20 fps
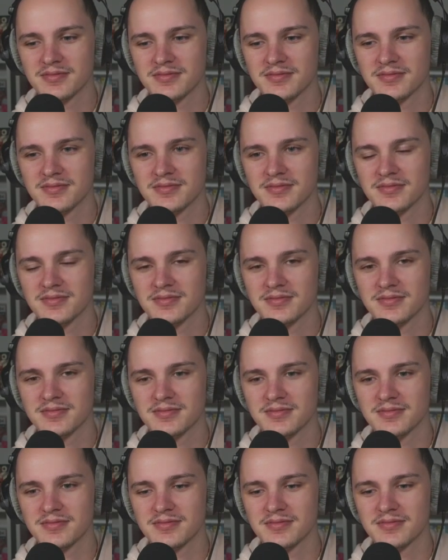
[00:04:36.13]

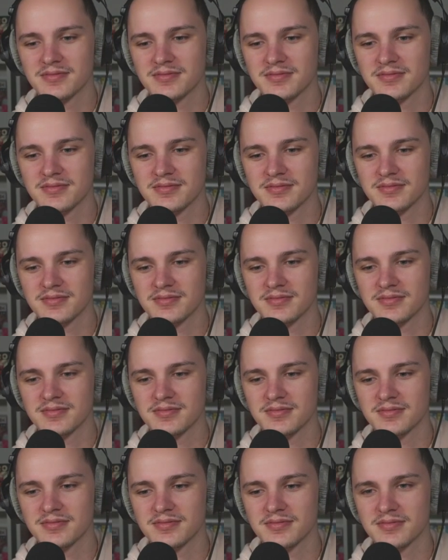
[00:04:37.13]

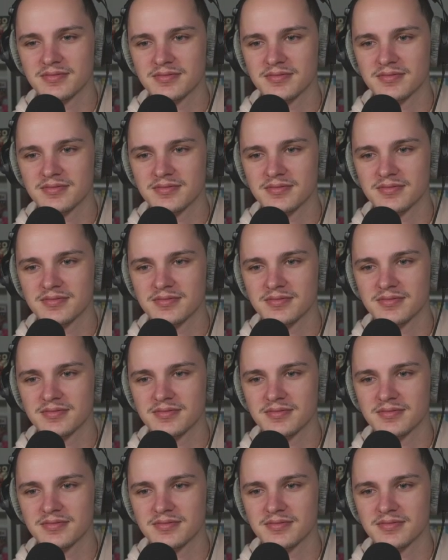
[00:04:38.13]
Nobody speaks.